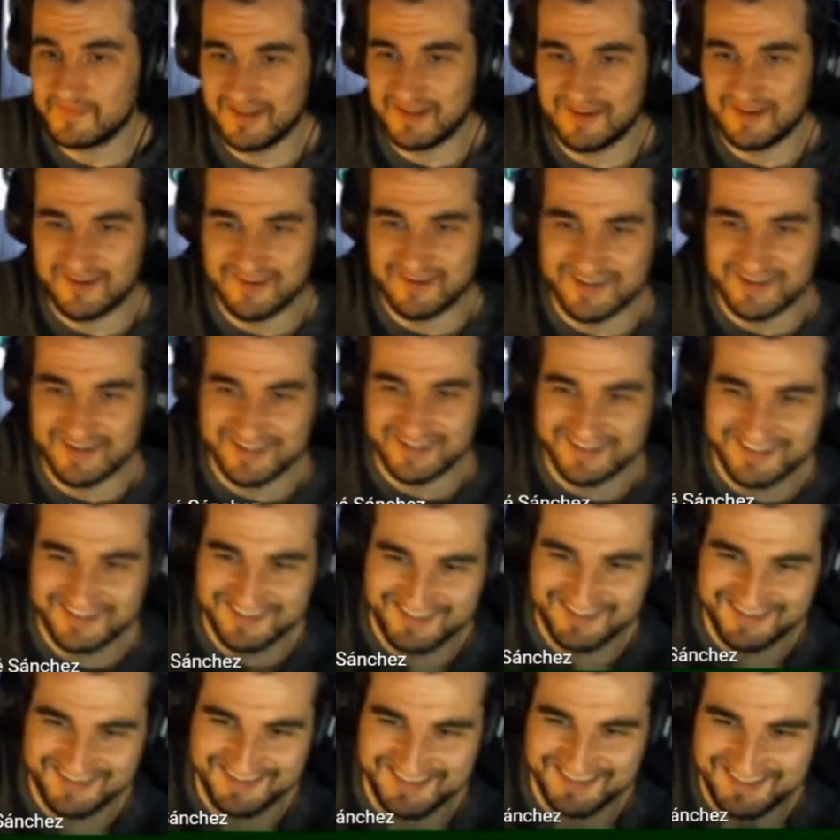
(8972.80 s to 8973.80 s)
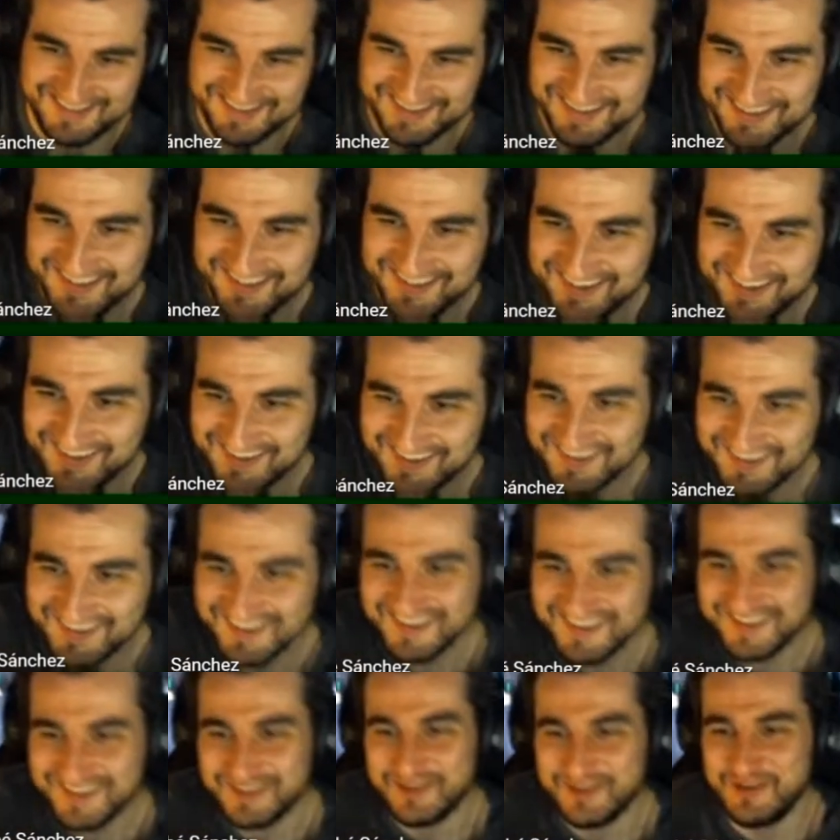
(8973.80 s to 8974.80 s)
All right.
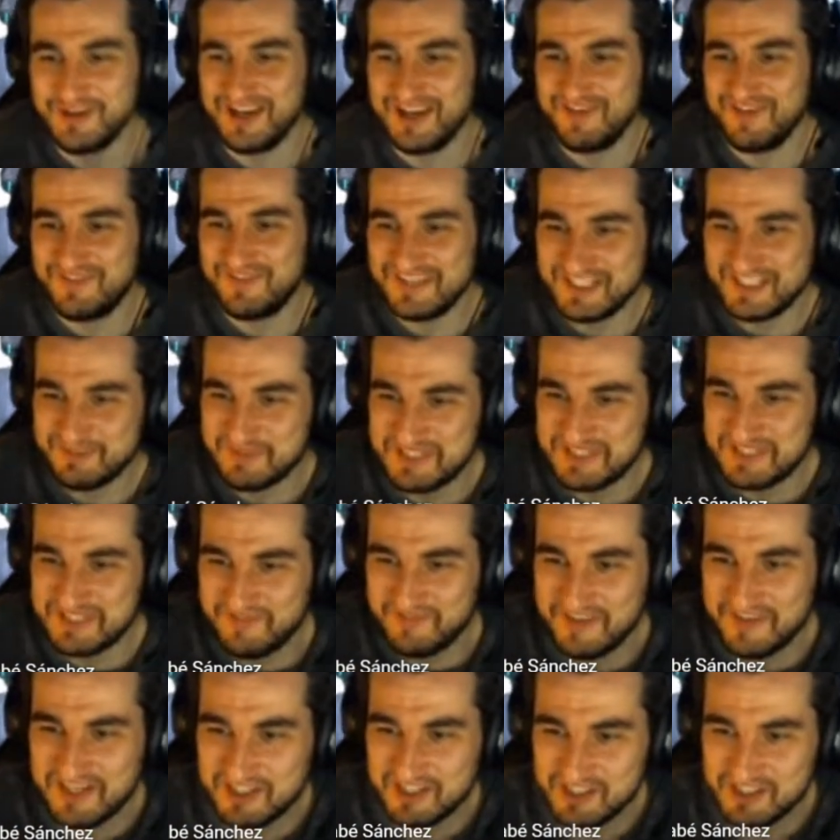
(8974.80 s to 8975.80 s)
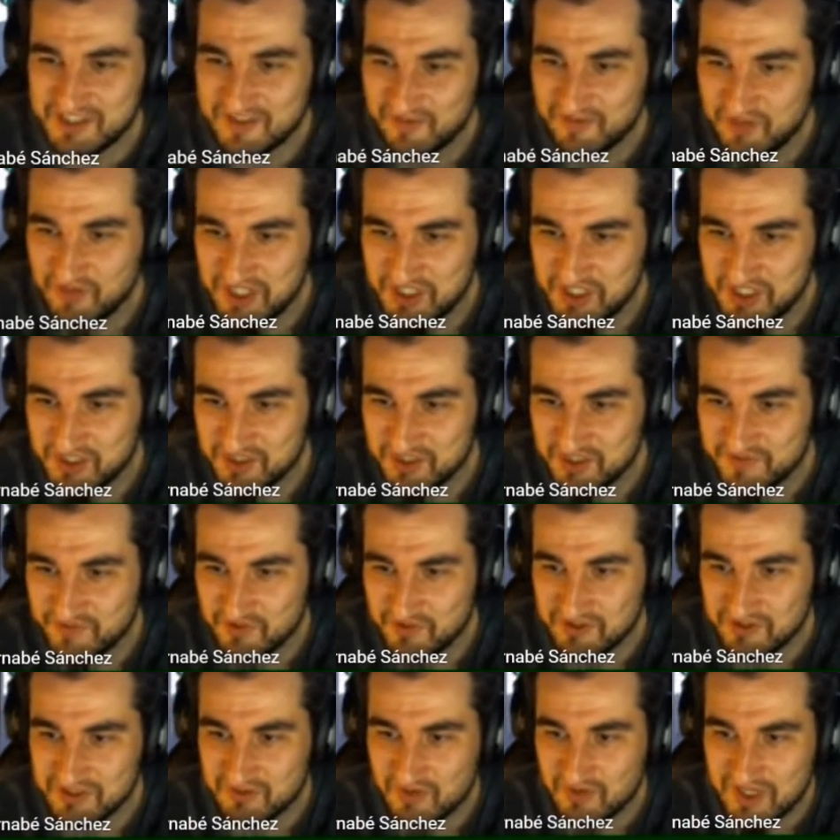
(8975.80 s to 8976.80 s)
Do you have any specific considerations for
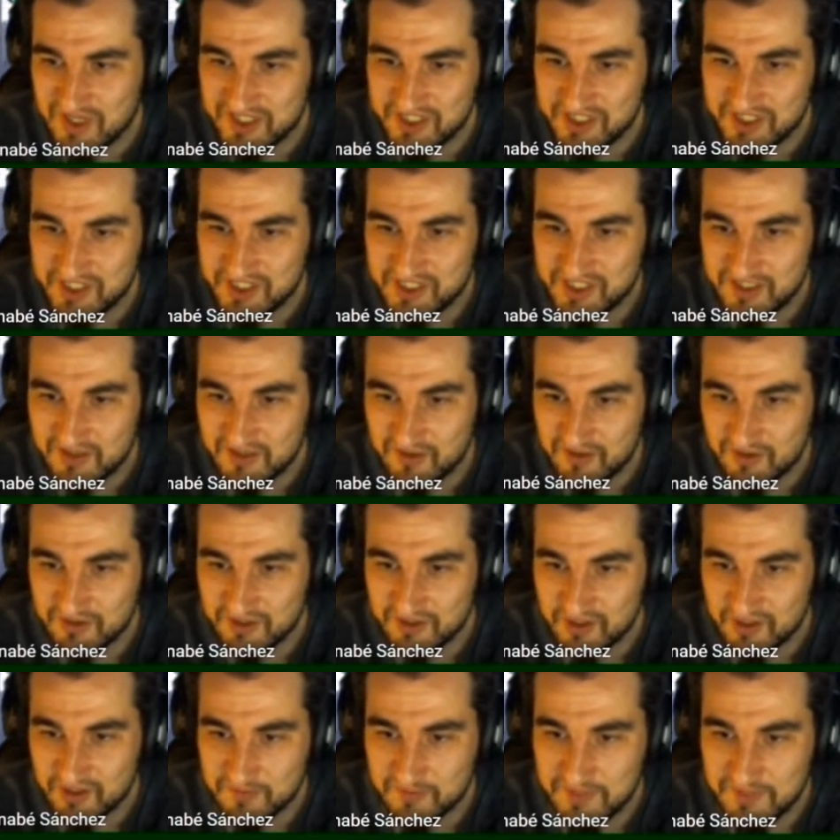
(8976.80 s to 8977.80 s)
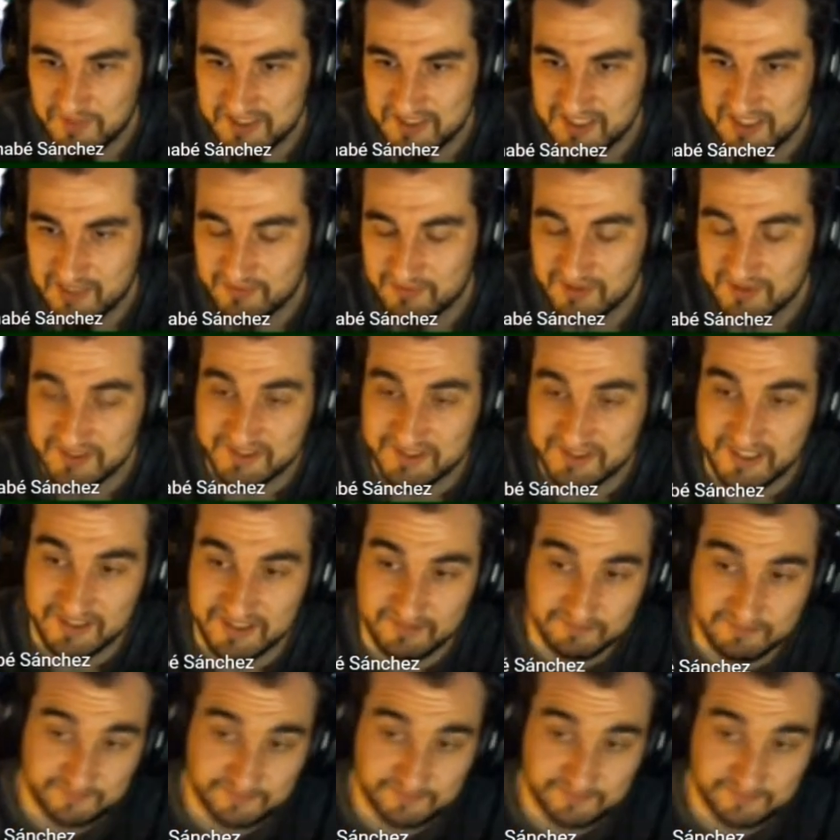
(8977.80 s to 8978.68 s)
strategy or turn-based level design?